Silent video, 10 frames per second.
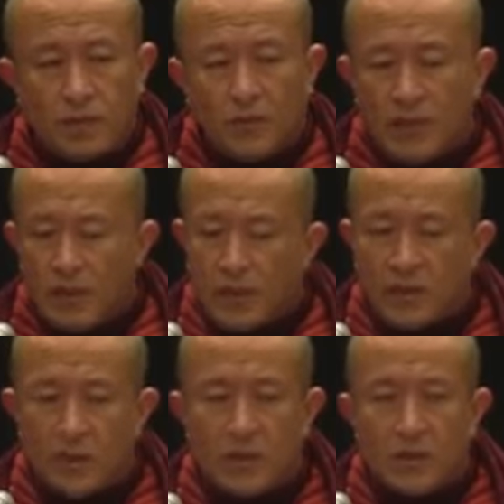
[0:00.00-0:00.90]
the
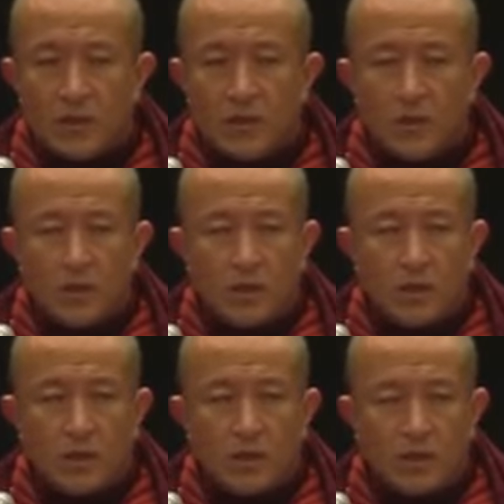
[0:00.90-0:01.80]
practitioner
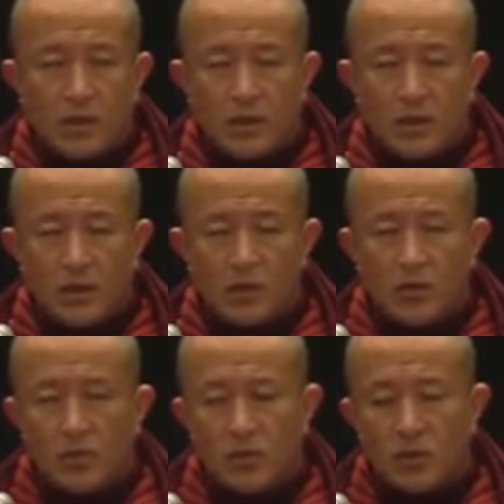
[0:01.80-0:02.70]
are encouraged
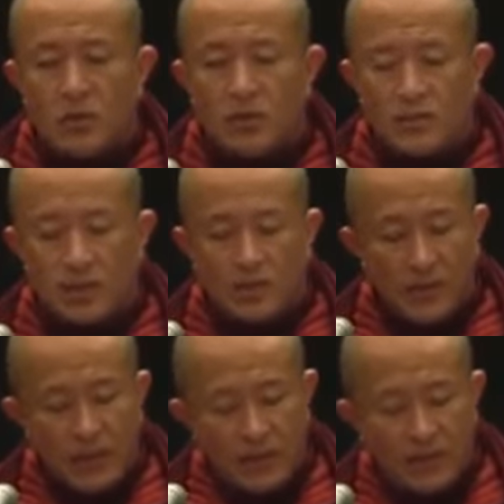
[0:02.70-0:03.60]
to visualize
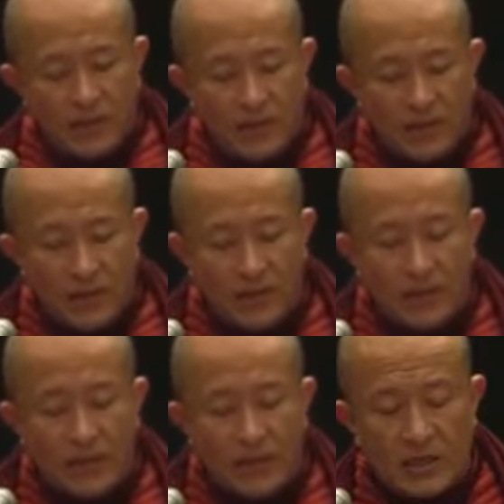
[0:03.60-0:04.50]
themselves as a female
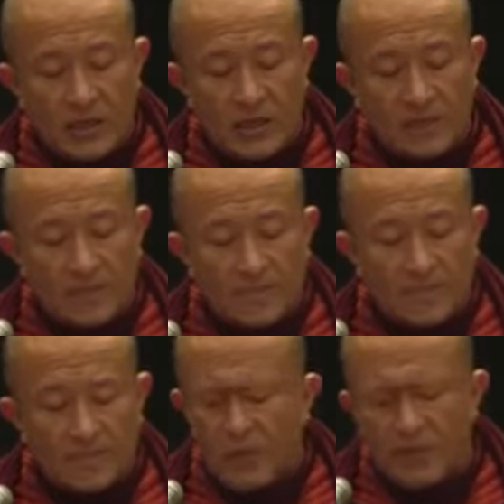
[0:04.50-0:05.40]
deity,
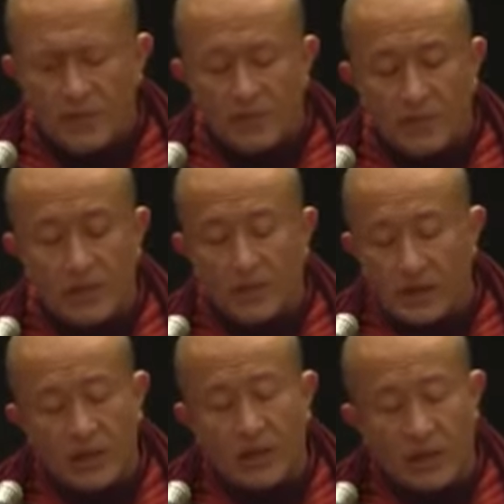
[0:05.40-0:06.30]
a
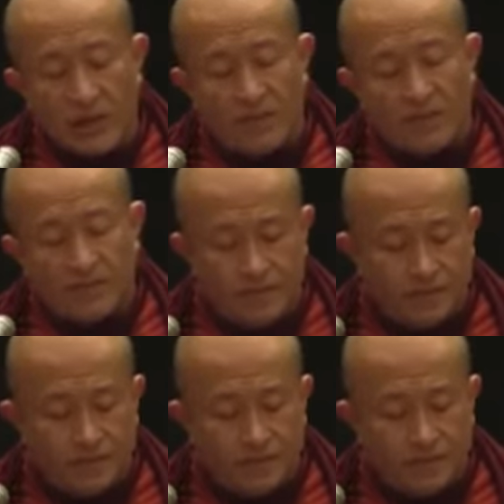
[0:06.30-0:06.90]
Dakini.